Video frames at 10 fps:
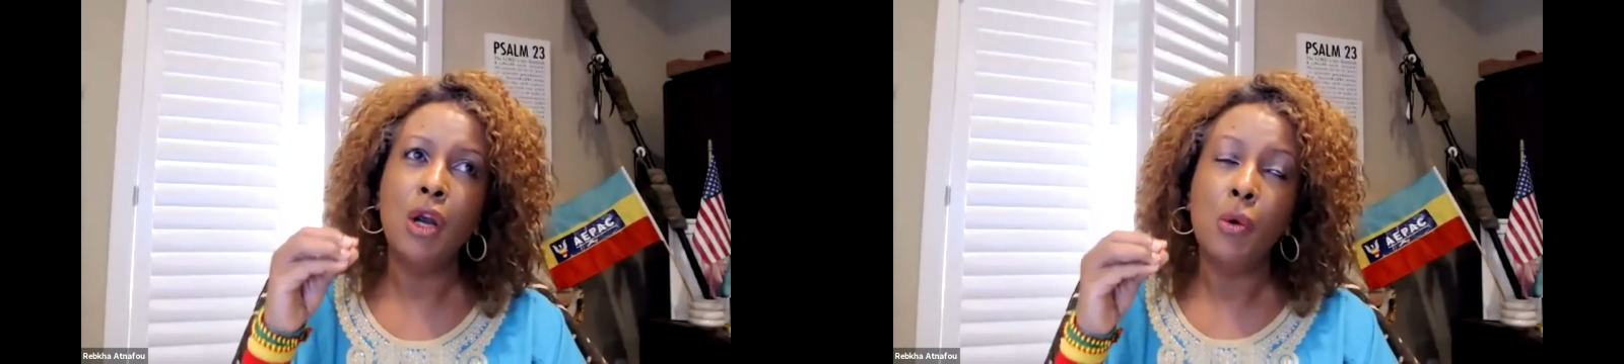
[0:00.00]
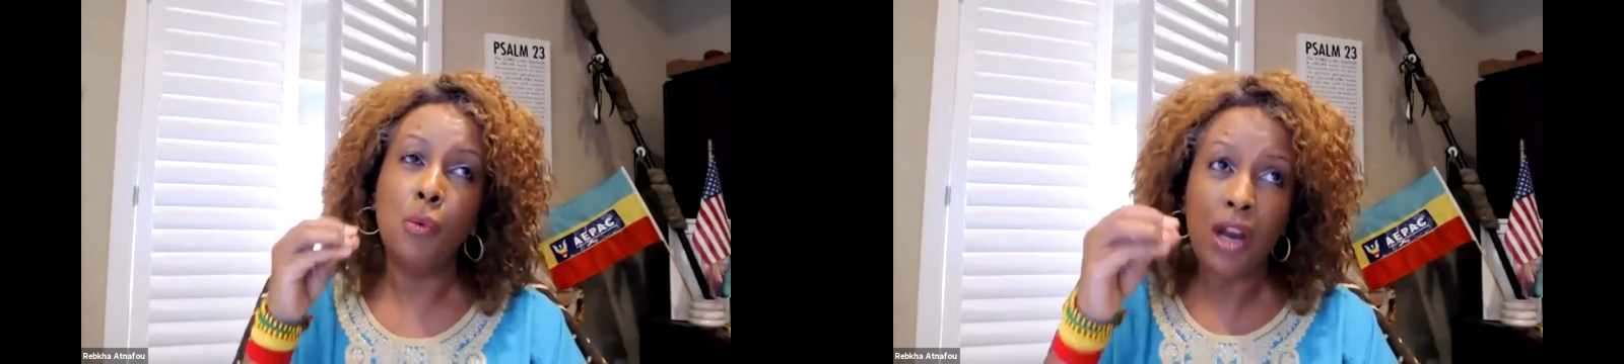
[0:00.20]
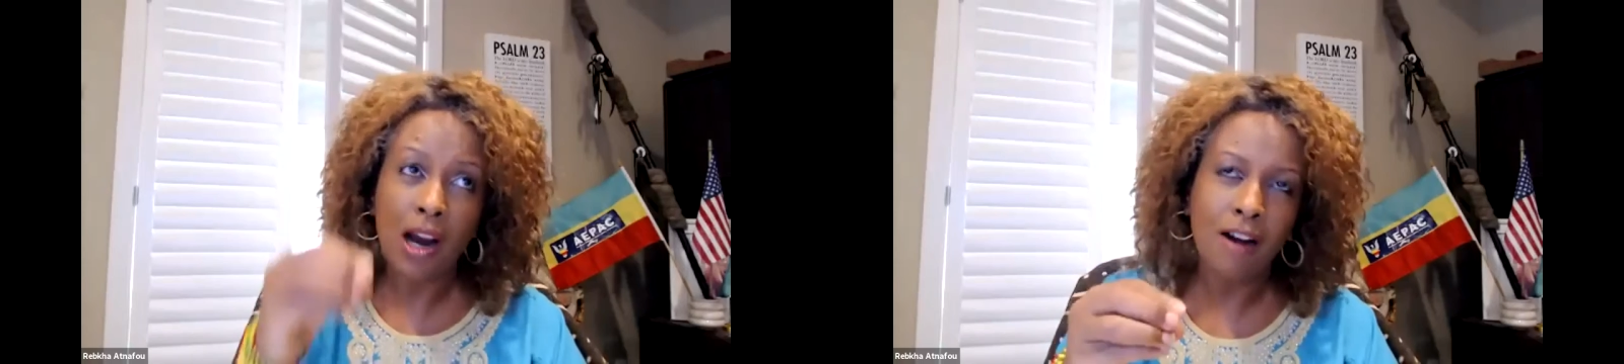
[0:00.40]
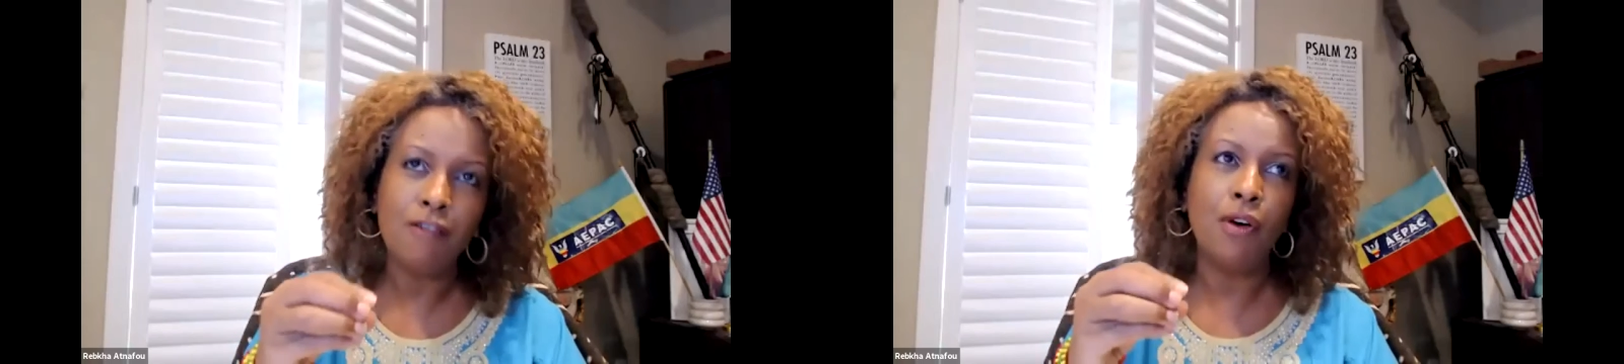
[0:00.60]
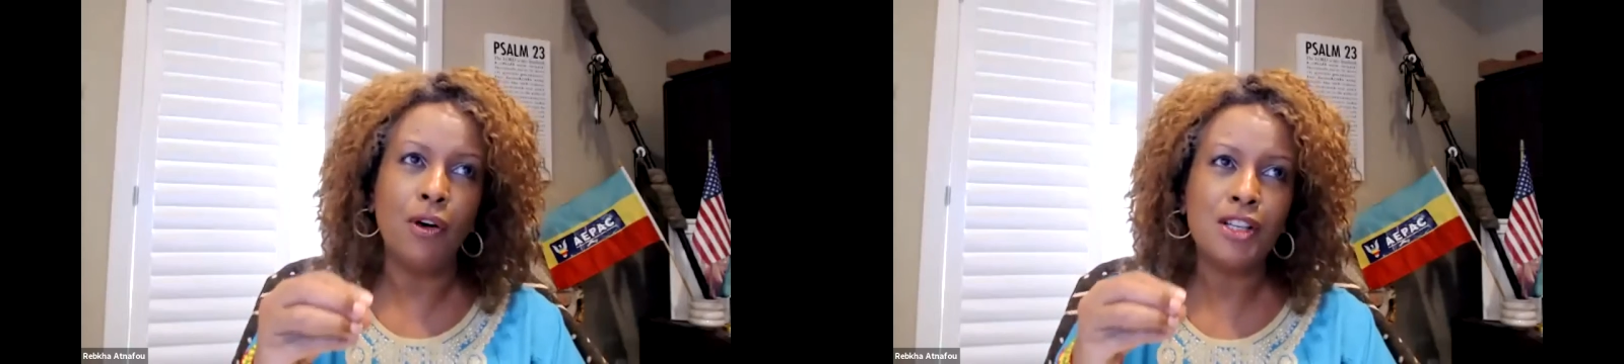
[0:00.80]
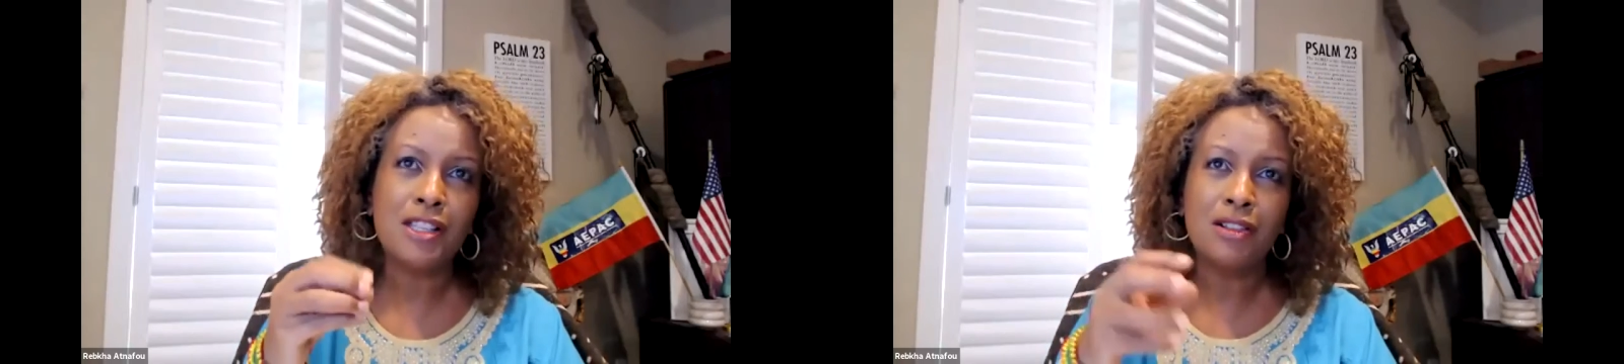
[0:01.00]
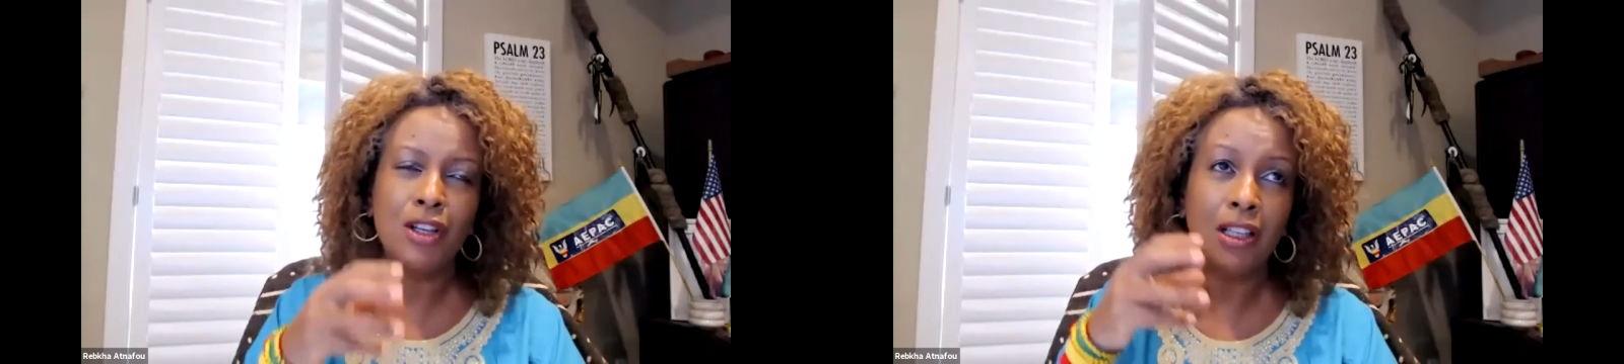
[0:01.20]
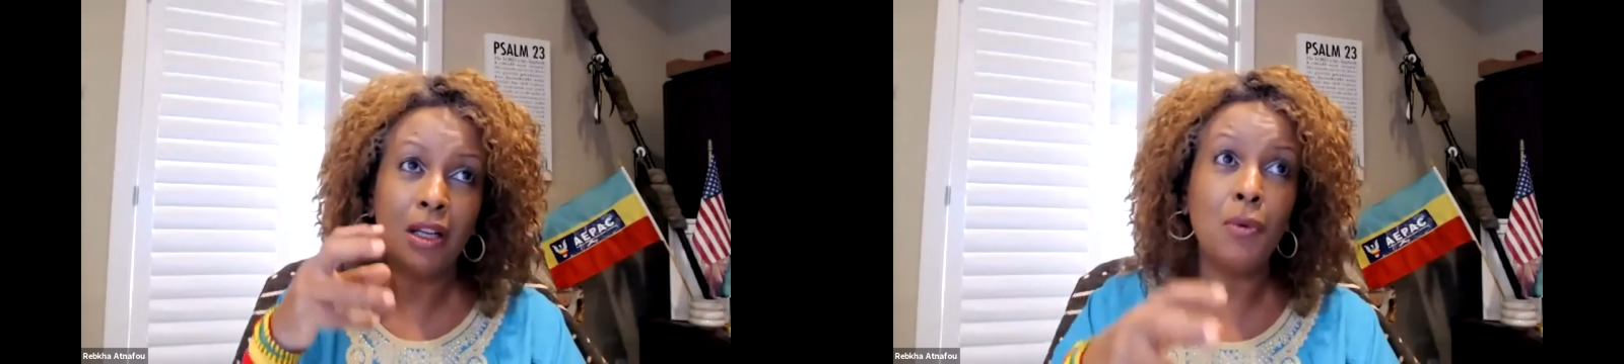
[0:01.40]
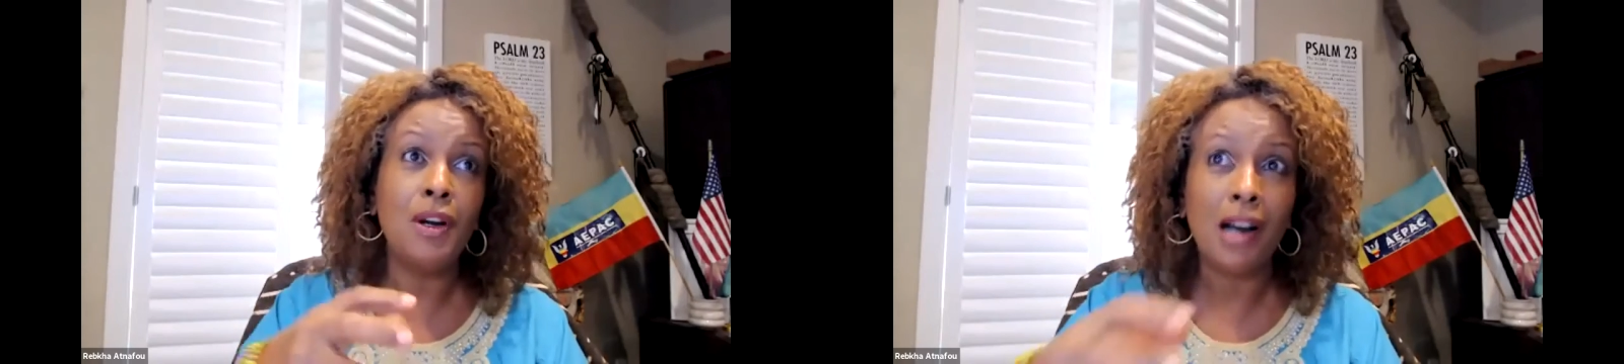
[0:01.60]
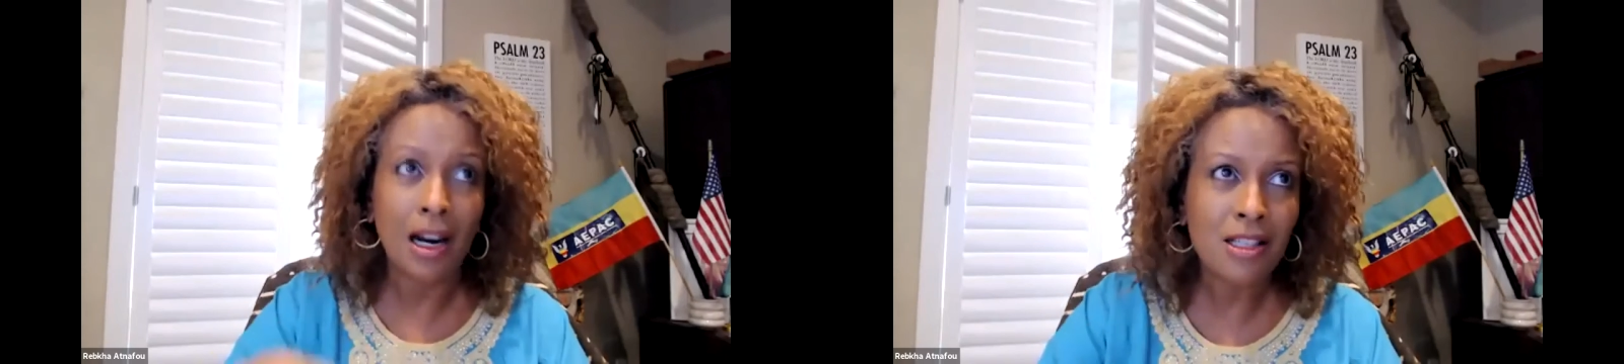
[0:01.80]
we
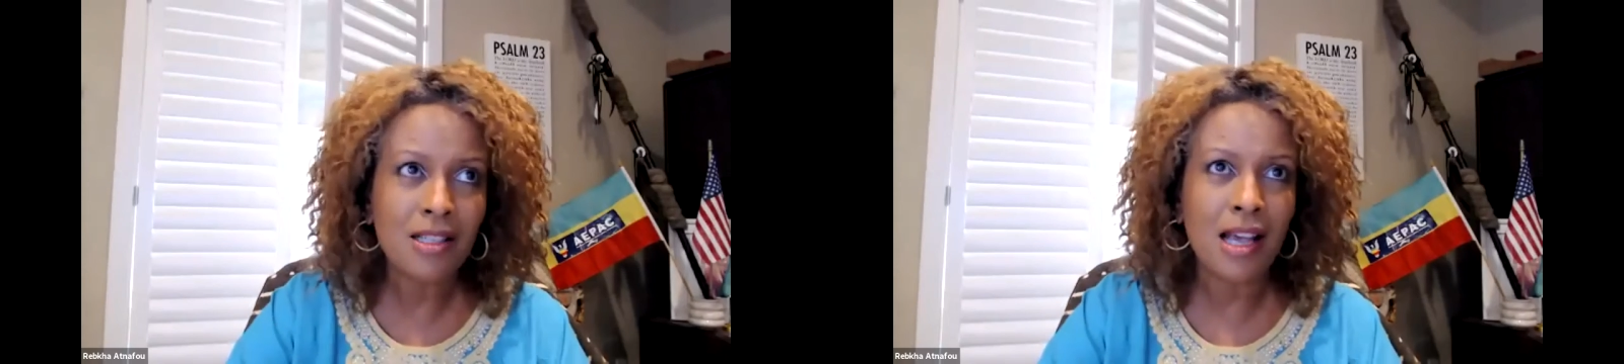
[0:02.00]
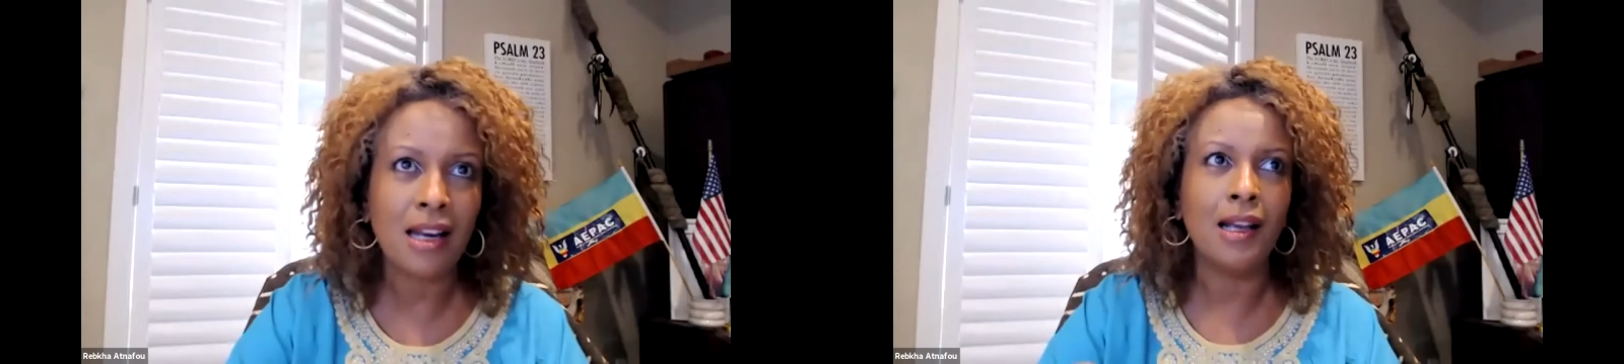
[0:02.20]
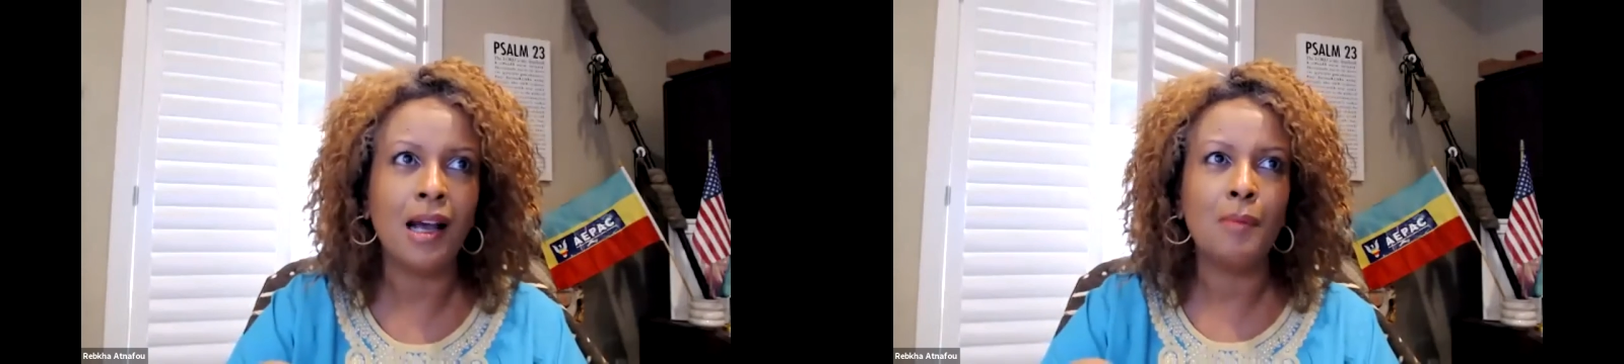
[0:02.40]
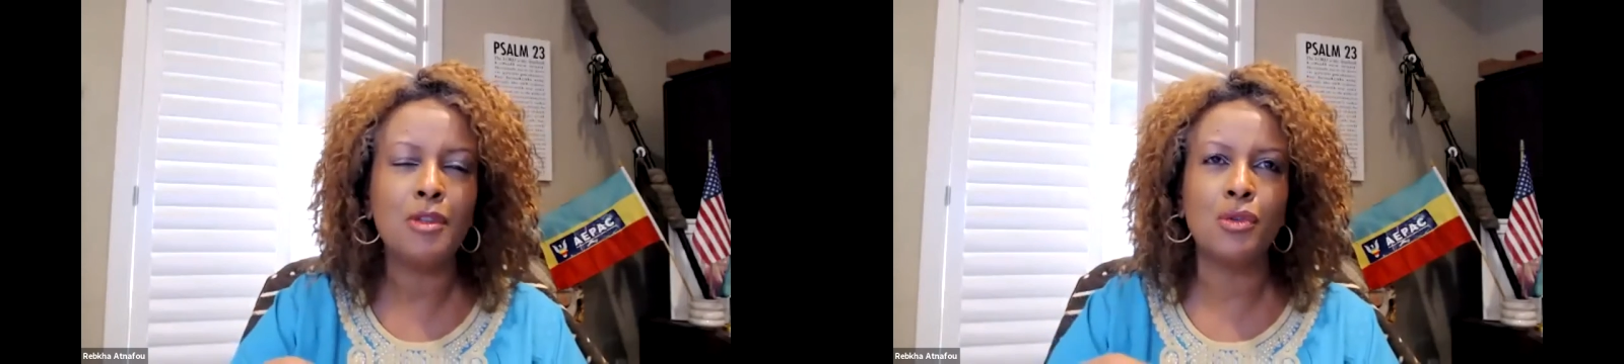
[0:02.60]
are setting up